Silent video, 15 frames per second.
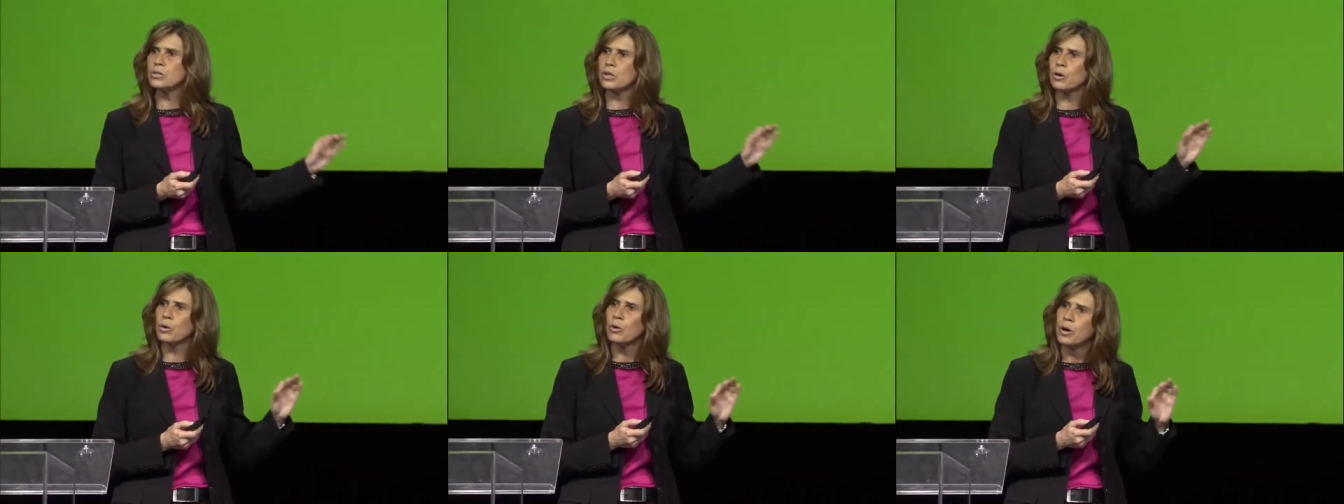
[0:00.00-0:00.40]

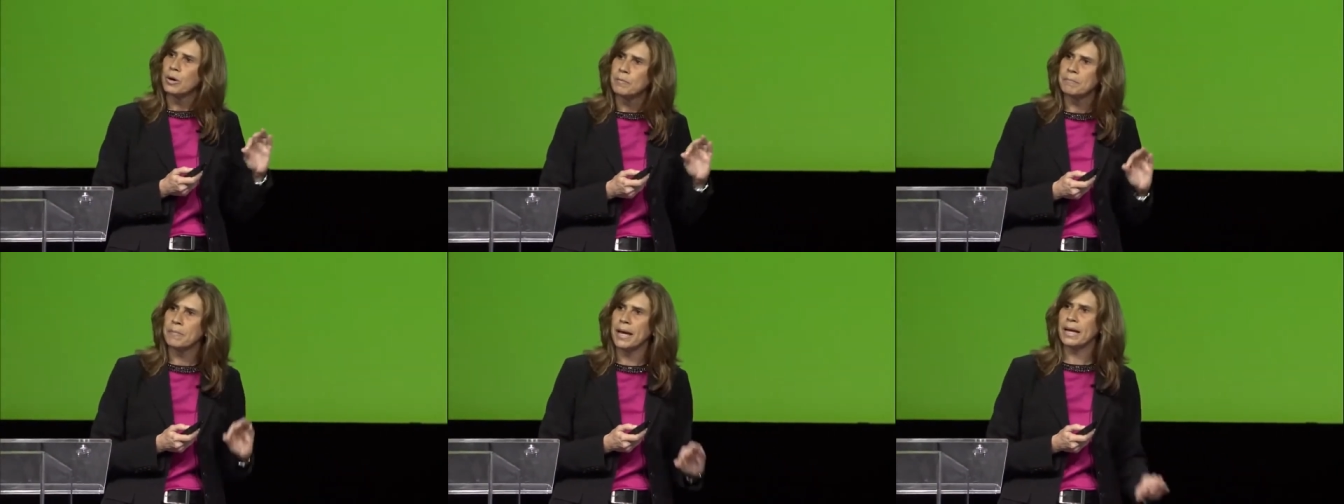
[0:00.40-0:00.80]
So
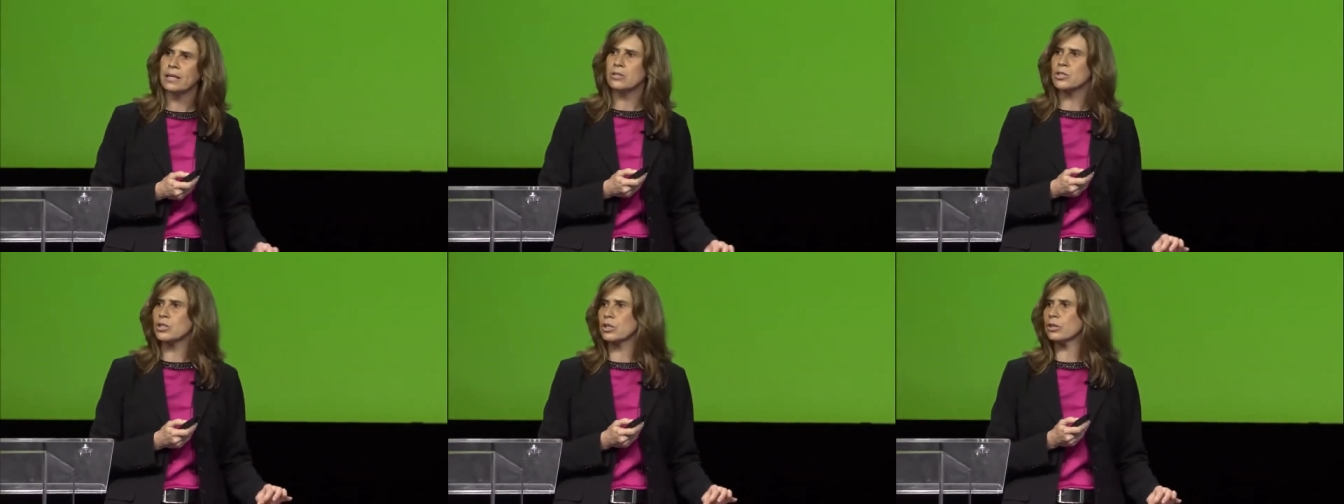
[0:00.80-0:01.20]

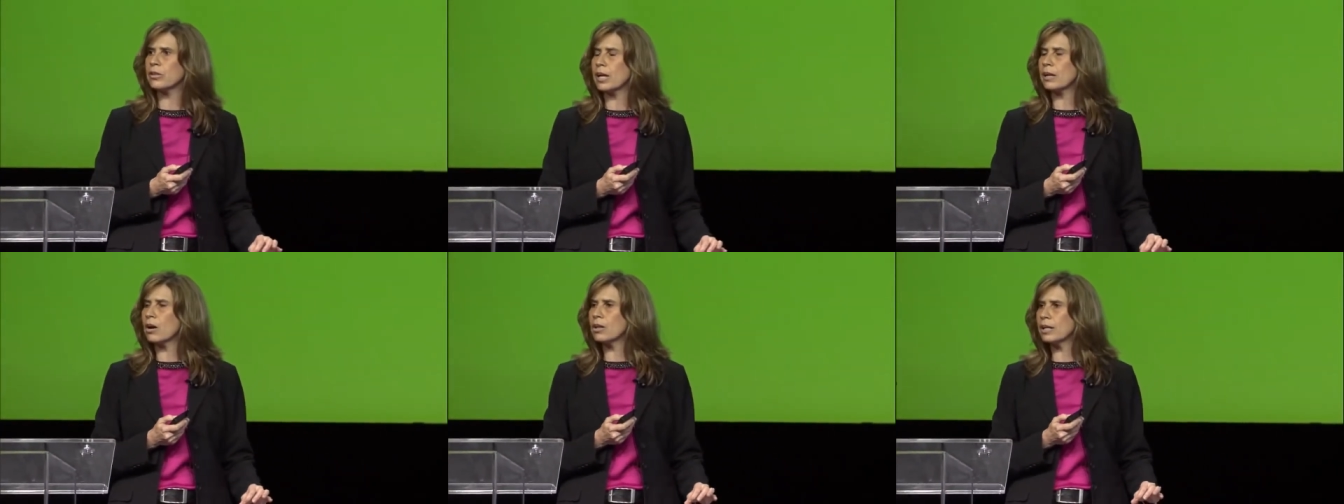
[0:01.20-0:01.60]
making sure
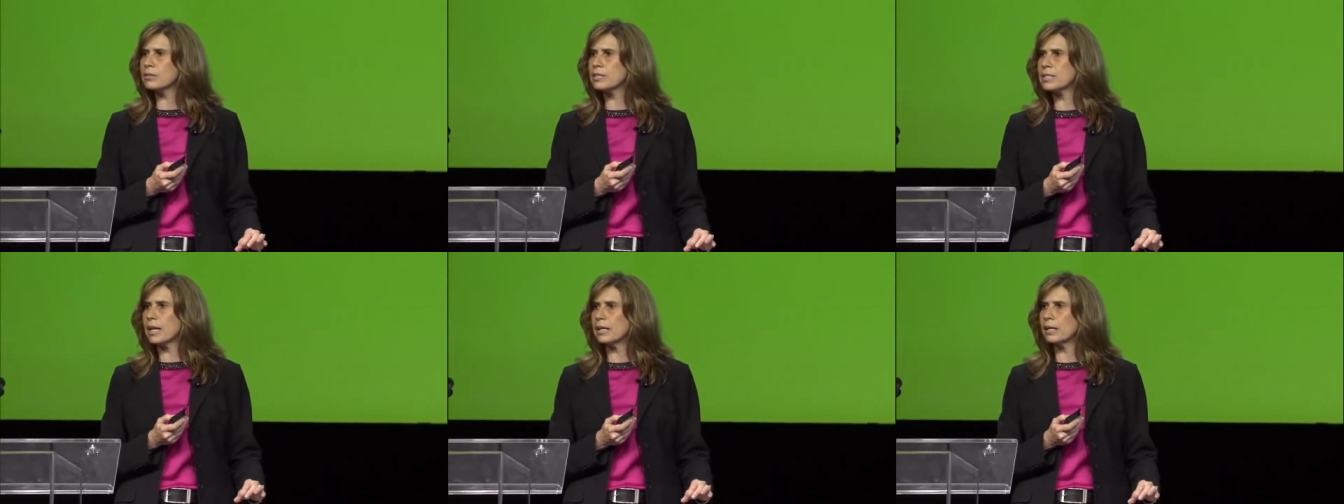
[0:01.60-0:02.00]
that all
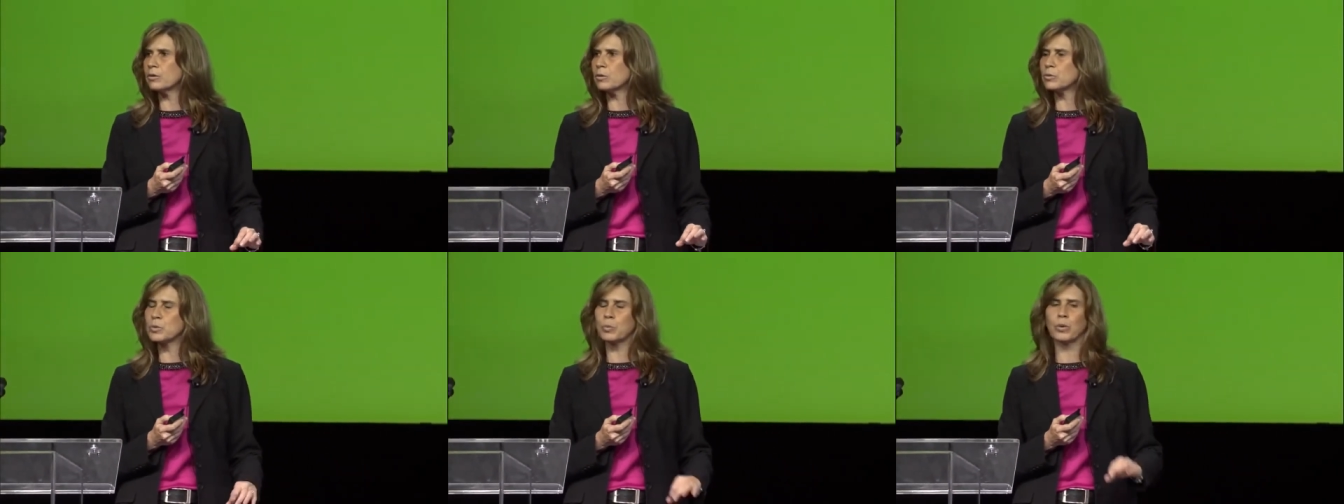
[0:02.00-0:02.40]

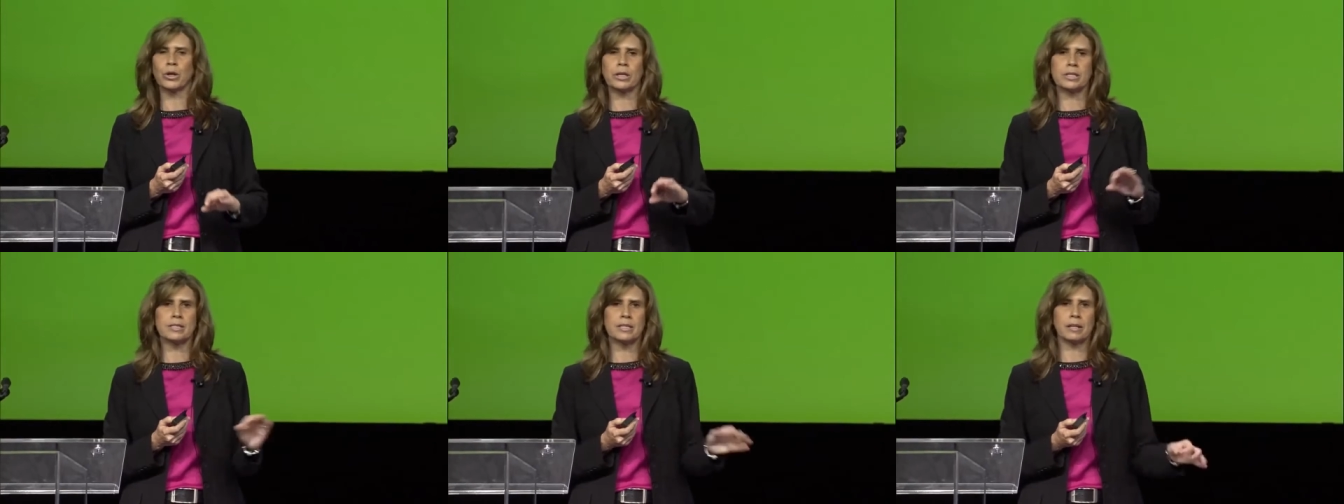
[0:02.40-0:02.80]
outstanding
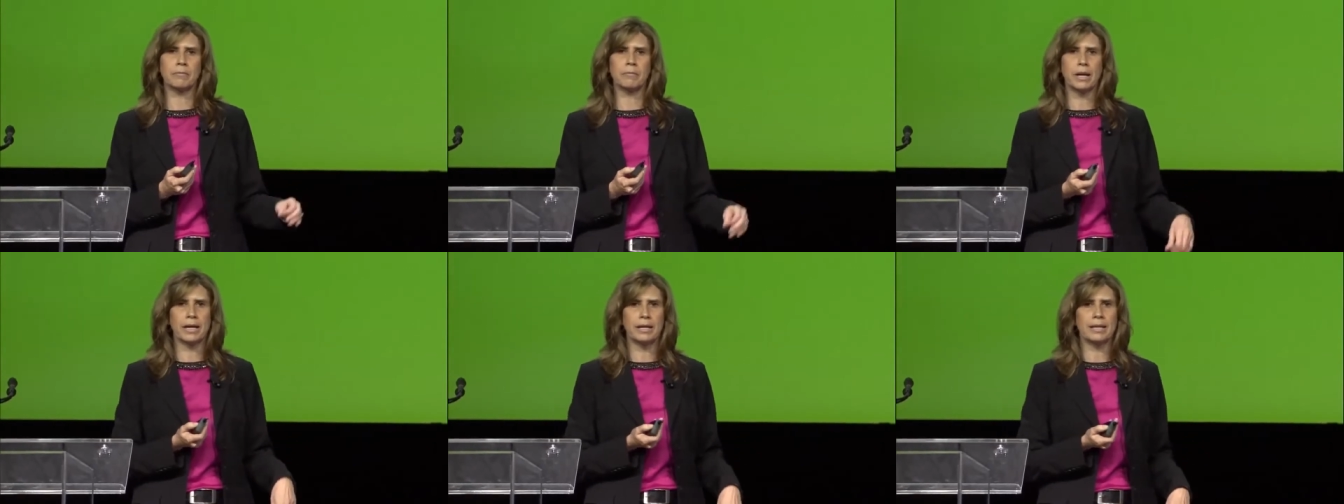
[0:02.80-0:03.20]
work is
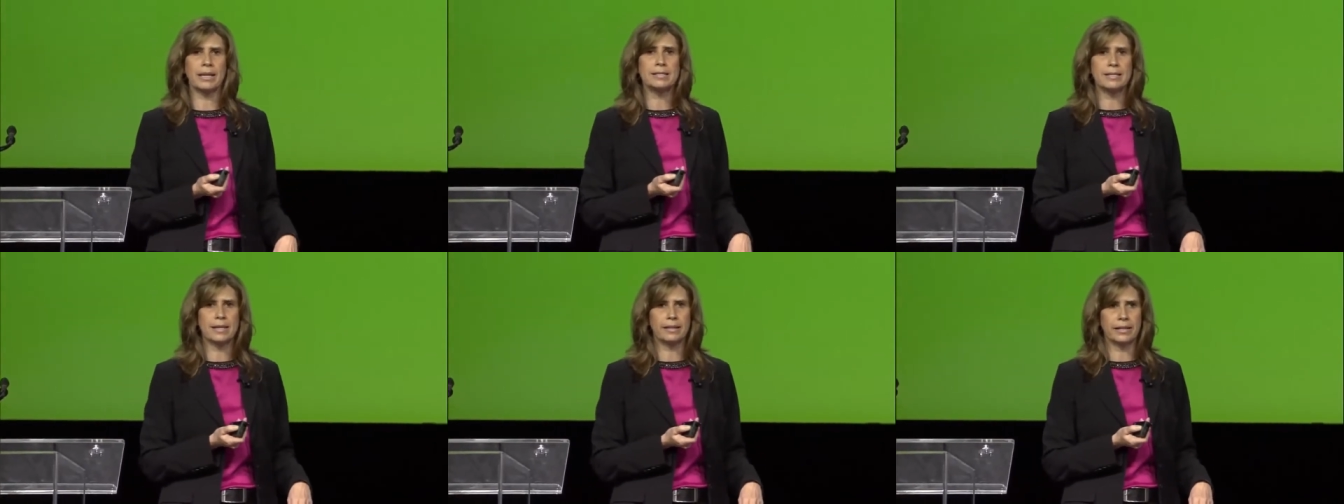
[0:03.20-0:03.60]
done by an
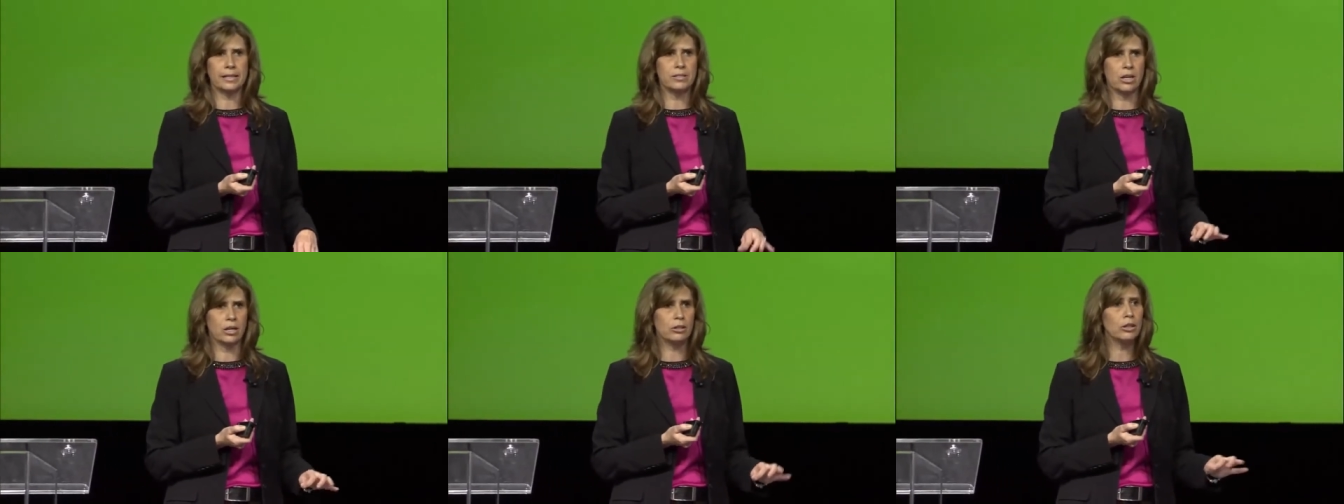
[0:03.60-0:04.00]

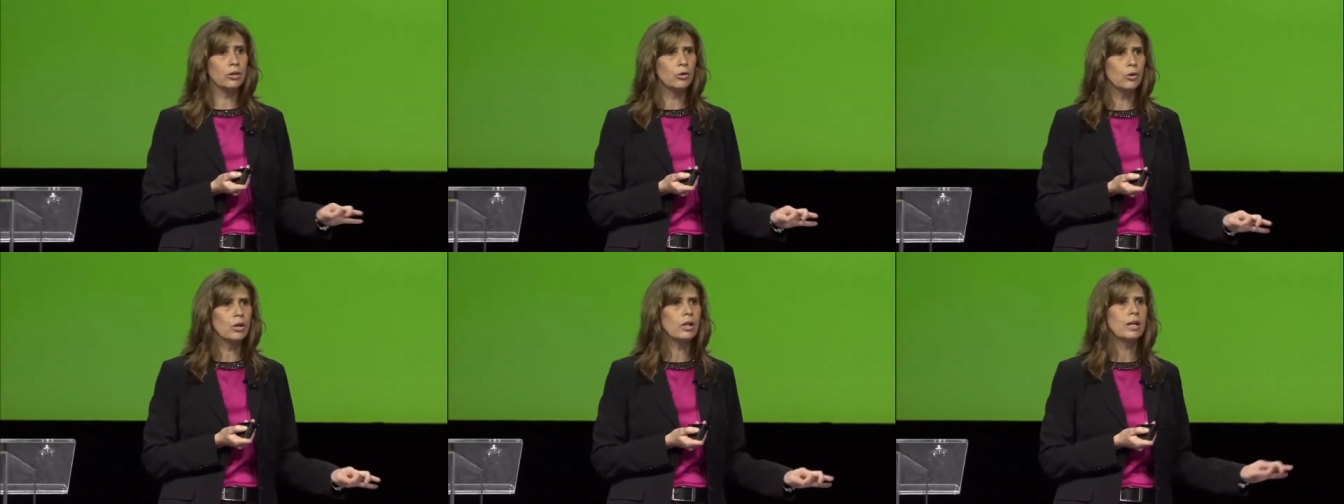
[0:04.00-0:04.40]
SLA target
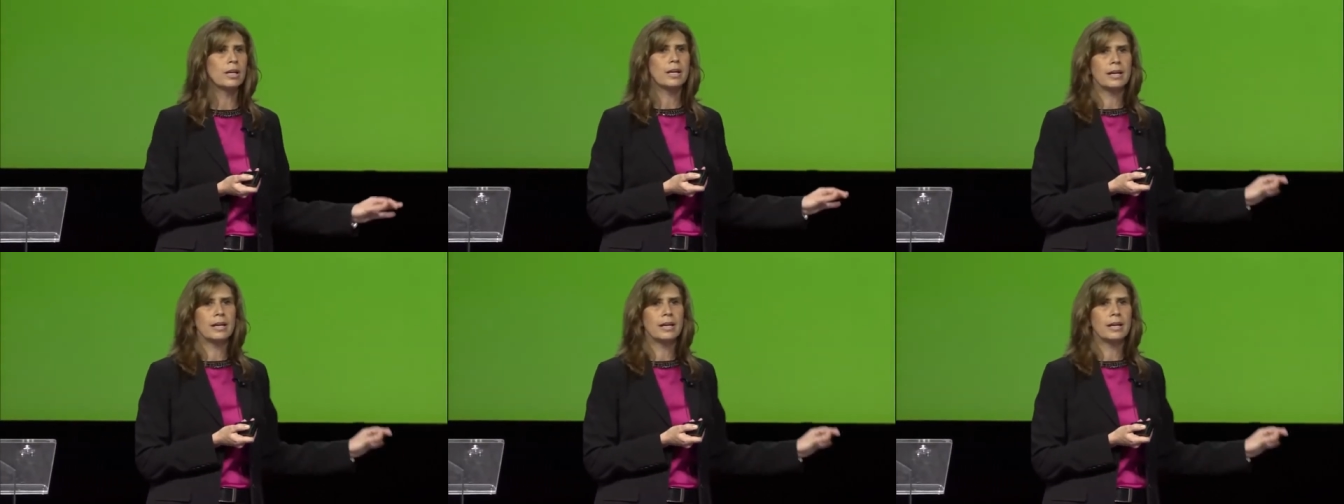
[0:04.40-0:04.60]
goal